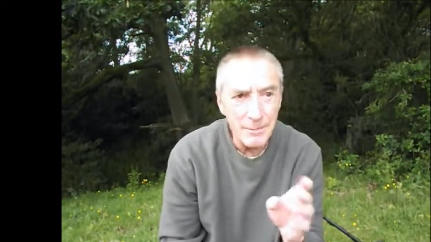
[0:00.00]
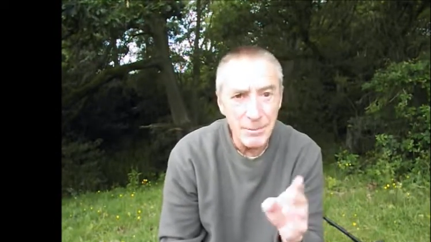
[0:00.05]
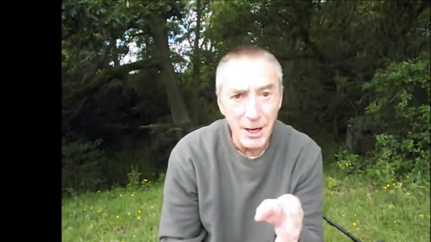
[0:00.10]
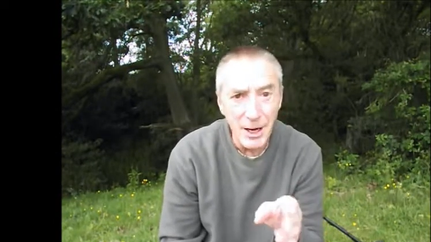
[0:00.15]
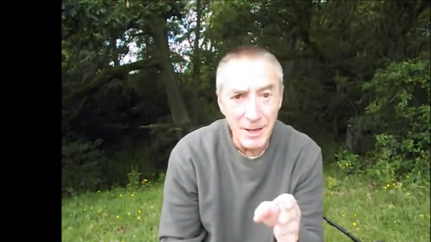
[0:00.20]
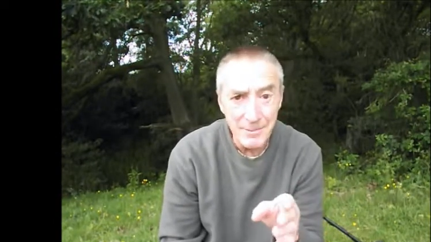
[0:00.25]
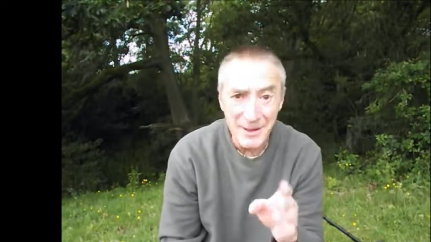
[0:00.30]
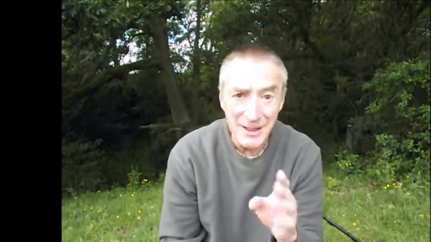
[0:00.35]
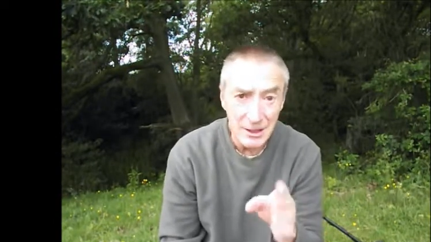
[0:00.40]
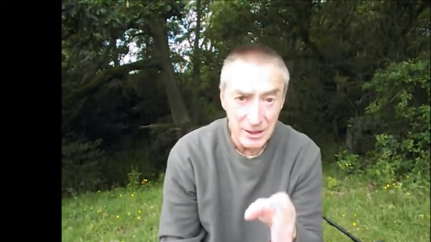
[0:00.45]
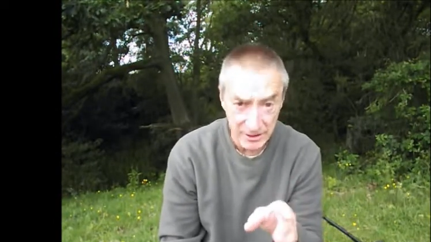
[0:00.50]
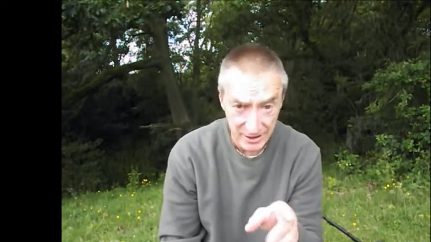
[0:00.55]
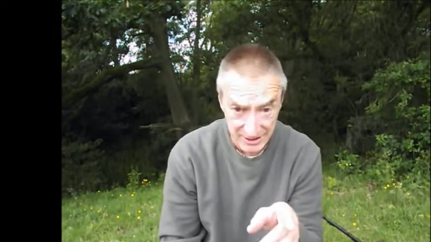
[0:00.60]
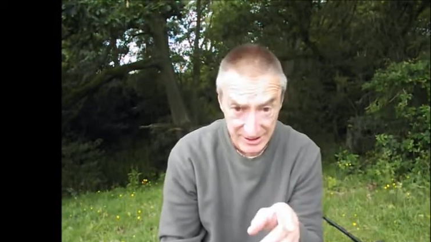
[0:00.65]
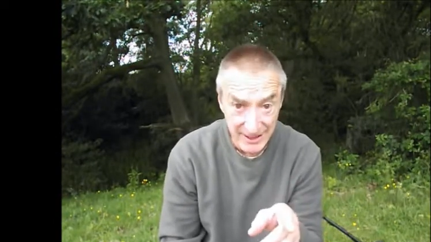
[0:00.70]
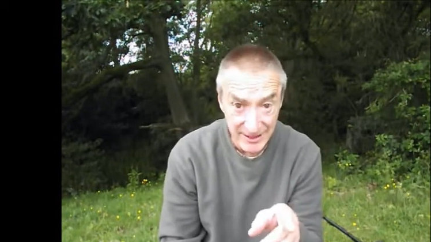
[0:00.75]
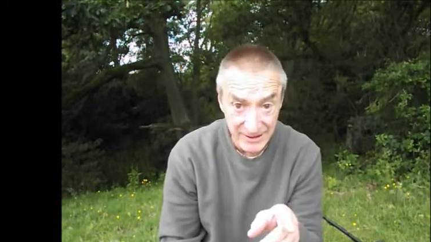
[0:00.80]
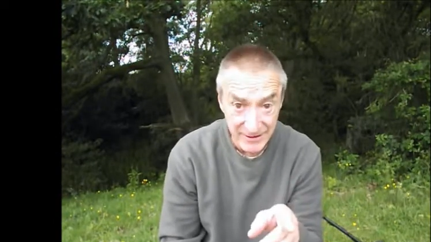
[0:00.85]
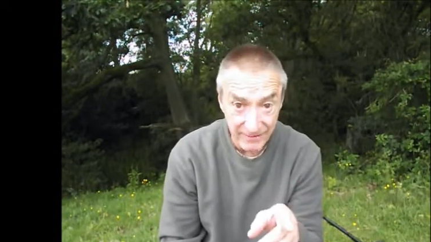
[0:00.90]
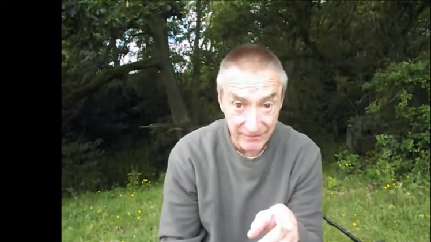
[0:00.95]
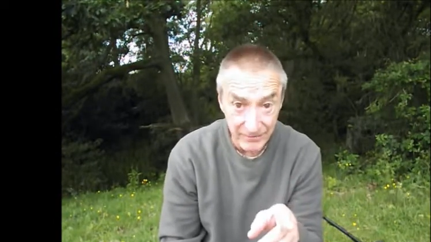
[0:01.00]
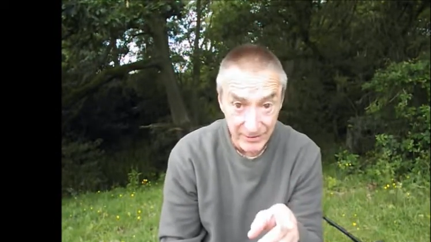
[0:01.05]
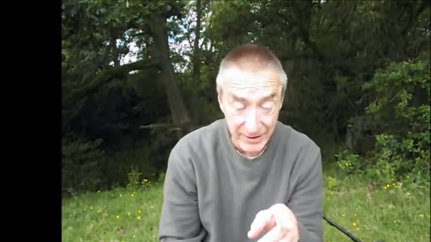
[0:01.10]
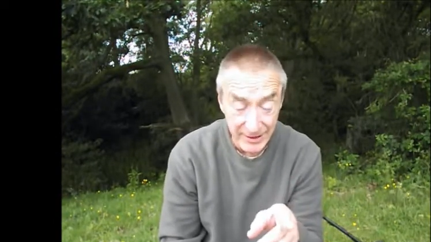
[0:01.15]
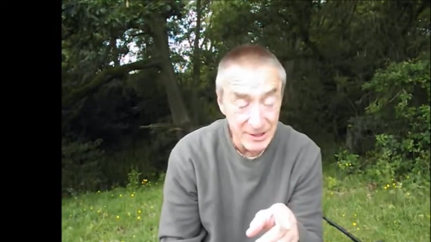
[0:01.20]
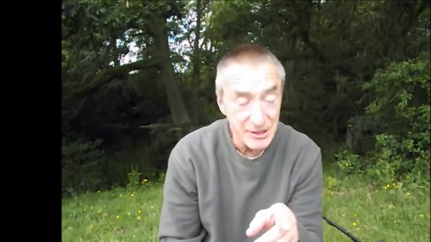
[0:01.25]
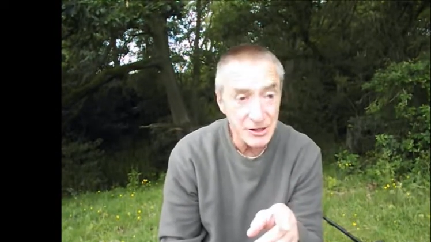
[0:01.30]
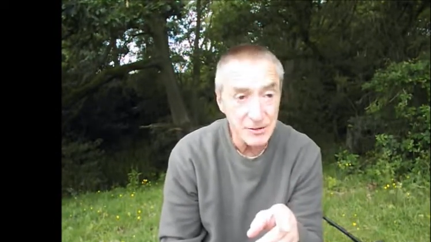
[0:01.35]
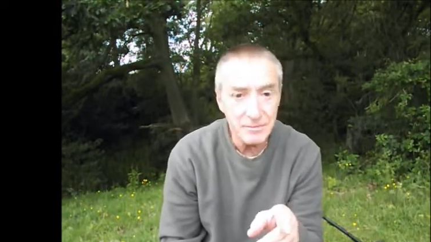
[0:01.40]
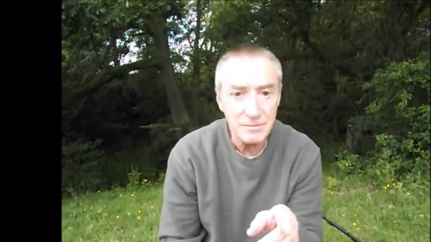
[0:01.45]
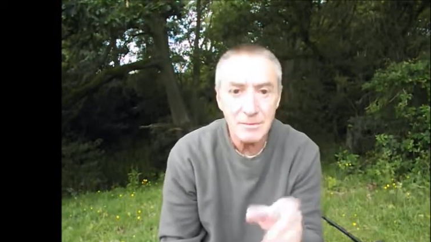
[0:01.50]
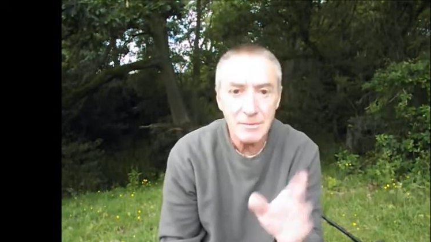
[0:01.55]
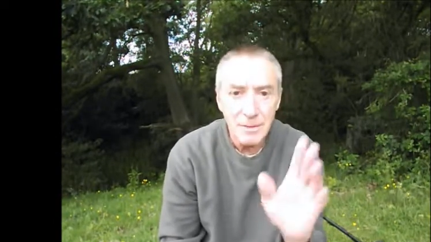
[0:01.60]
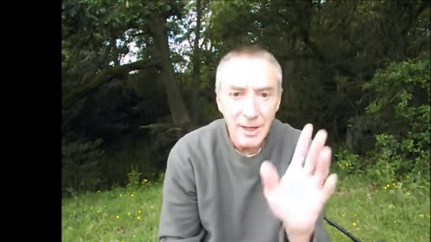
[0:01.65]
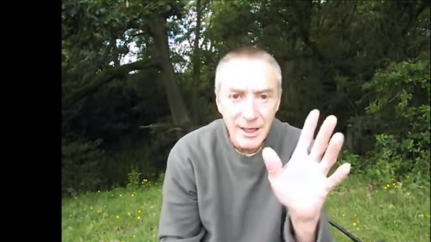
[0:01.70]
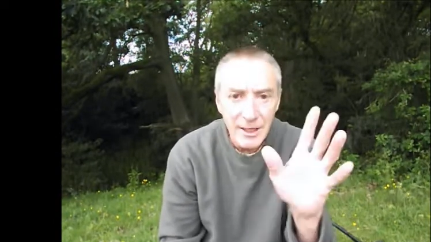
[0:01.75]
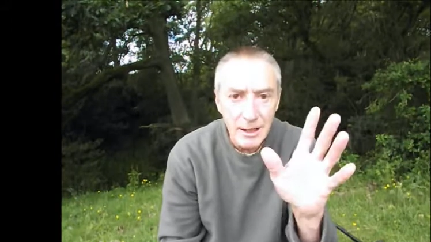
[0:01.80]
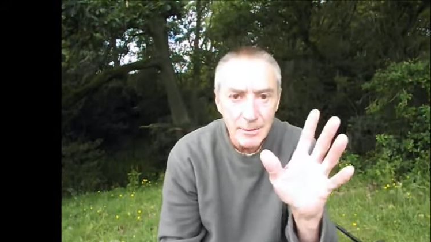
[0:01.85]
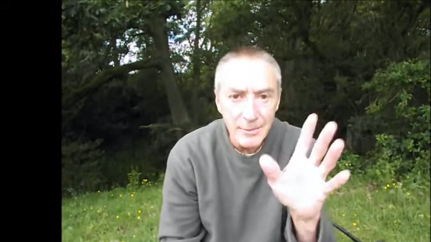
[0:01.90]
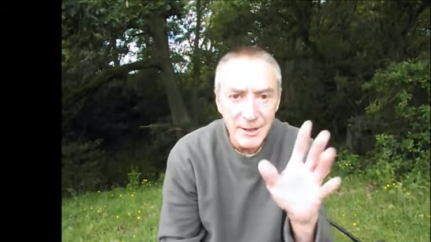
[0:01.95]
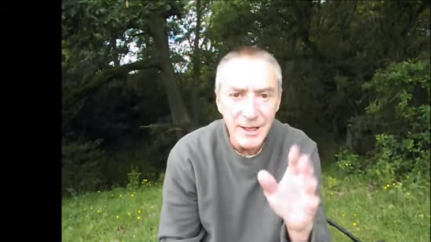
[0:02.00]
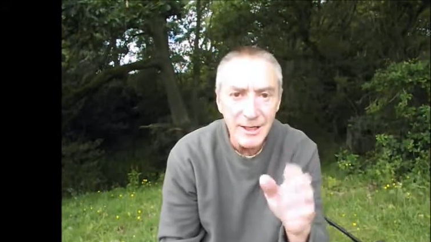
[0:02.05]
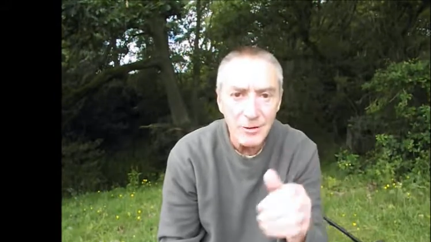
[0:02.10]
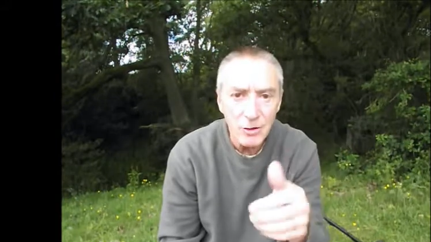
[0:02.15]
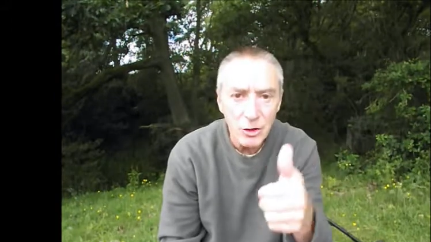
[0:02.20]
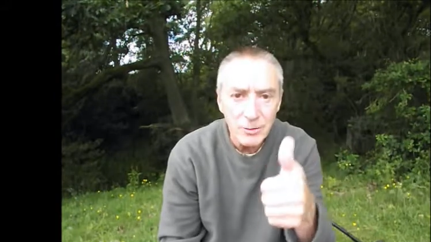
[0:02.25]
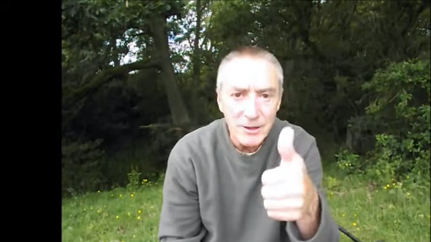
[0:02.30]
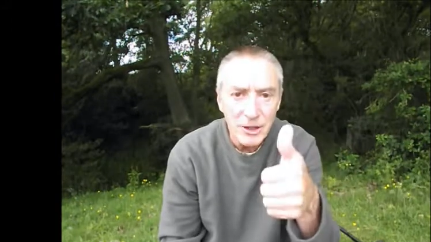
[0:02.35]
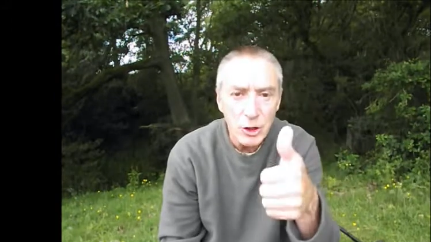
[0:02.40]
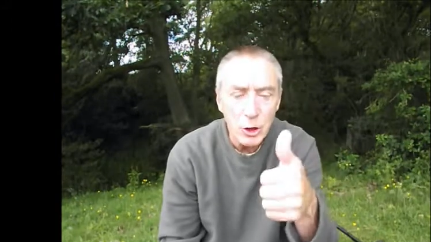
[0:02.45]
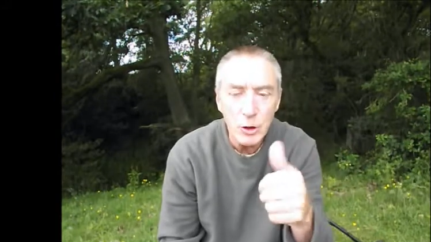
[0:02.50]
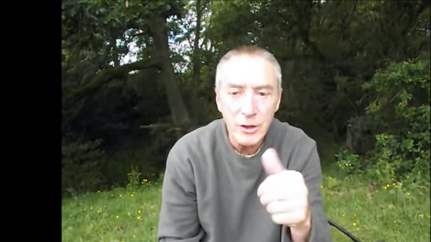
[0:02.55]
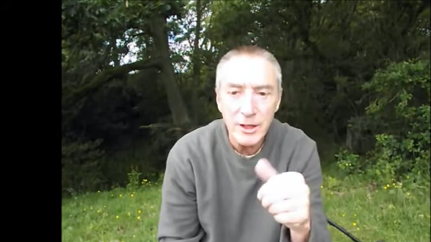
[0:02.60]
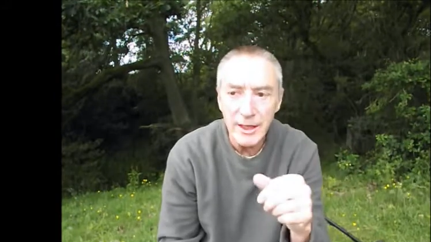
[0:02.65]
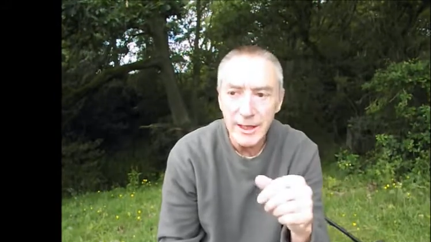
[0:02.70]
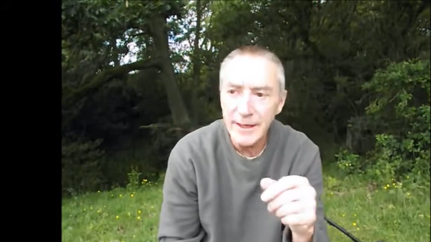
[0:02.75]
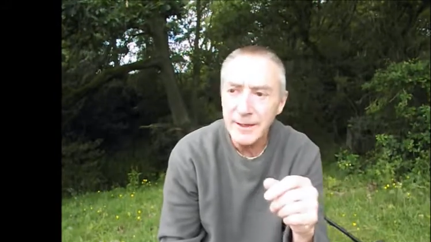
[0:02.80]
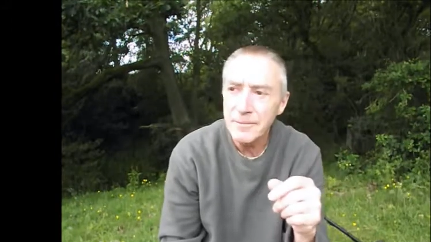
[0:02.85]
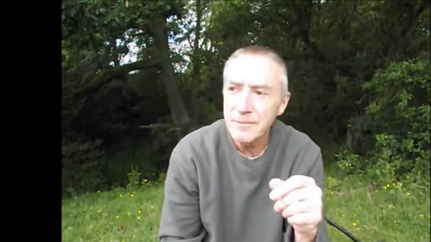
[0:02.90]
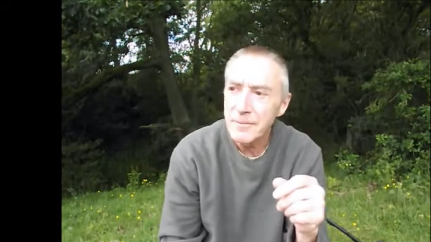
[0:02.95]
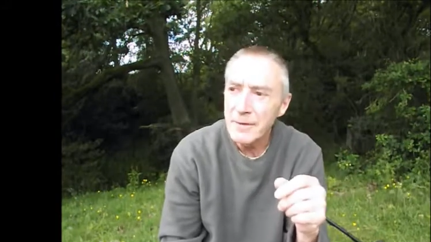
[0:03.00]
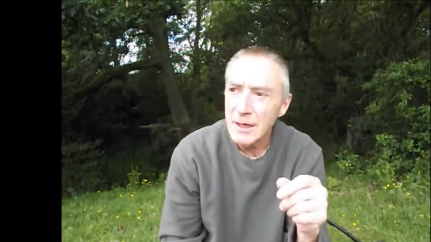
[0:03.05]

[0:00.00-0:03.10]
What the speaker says: by Metal Detecting Face. Hiya mate, hope you're okay.